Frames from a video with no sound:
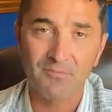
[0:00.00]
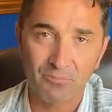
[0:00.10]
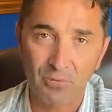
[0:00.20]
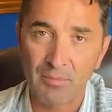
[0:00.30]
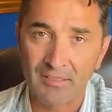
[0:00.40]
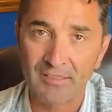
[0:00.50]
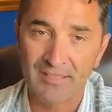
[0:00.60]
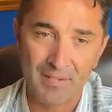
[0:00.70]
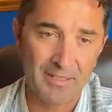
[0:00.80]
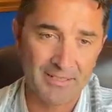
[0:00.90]
probably
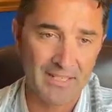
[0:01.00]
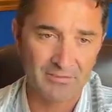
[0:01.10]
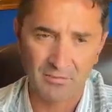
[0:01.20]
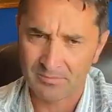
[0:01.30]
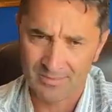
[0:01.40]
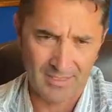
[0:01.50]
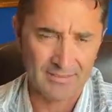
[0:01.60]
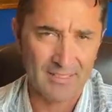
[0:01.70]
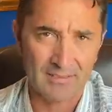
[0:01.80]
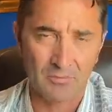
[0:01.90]
Lebedev, or I
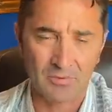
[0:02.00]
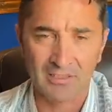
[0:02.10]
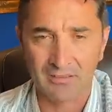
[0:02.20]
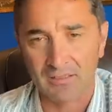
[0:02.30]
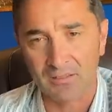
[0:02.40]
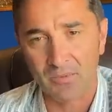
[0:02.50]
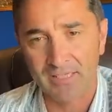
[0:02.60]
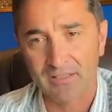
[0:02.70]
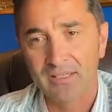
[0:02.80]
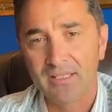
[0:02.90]
think that's the, the
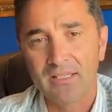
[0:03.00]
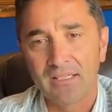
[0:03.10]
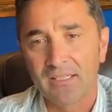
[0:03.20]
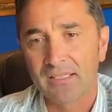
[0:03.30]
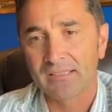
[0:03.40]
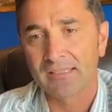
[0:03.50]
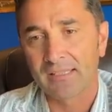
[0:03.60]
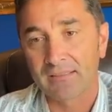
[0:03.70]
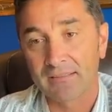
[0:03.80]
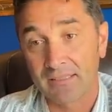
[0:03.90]
way uh,
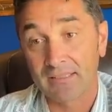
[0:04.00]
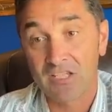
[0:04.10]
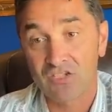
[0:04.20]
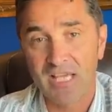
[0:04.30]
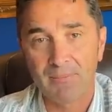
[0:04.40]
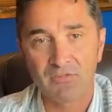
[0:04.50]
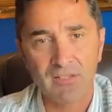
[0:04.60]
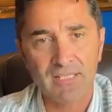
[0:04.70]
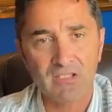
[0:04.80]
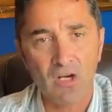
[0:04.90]
his name. So
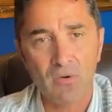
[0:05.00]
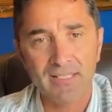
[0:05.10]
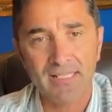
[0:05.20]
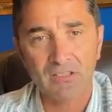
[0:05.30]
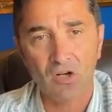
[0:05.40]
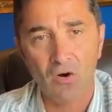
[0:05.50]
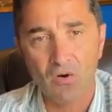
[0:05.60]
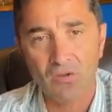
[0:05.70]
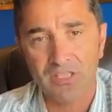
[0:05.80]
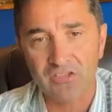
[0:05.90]
let's go and get
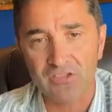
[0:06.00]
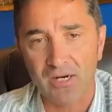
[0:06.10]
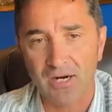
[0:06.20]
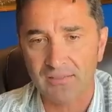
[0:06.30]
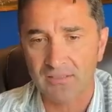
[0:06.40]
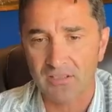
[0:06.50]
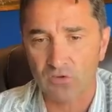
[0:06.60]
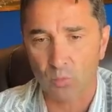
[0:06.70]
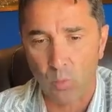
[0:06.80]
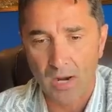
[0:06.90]
all these
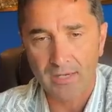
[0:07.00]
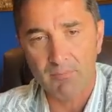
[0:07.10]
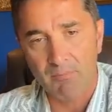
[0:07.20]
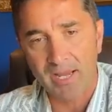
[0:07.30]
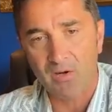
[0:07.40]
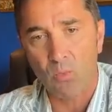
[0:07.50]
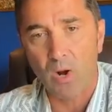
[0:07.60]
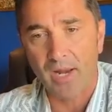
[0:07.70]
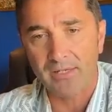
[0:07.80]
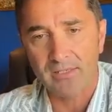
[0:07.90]
articles one by
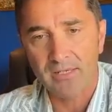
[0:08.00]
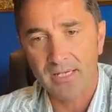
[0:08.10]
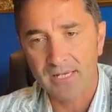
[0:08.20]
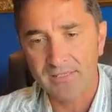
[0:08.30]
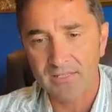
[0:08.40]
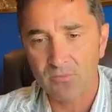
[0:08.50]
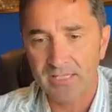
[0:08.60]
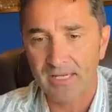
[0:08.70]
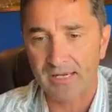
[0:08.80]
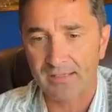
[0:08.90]
one, and then
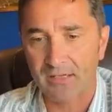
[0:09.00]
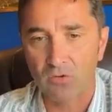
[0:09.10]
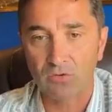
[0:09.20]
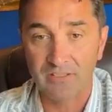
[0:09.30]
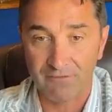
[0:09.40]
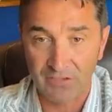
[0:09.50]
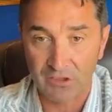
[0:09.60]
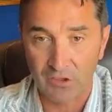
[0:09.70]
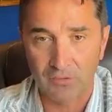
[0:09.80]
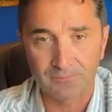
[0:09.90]
we go to the
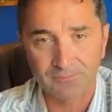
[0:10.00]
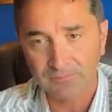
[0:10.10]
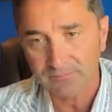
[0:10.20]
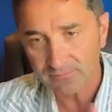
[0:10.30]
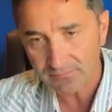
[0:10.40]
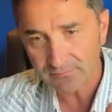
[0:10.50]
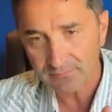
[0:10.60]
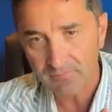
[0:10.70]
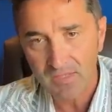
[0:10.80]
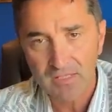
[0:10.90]
video.
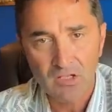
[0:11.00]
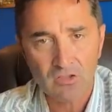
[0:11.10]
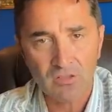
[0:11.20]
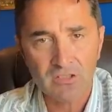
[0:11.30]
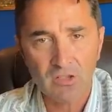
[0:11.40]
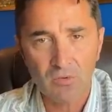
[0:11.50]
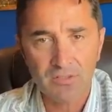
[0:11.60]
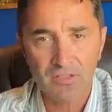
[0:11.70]
So let's go with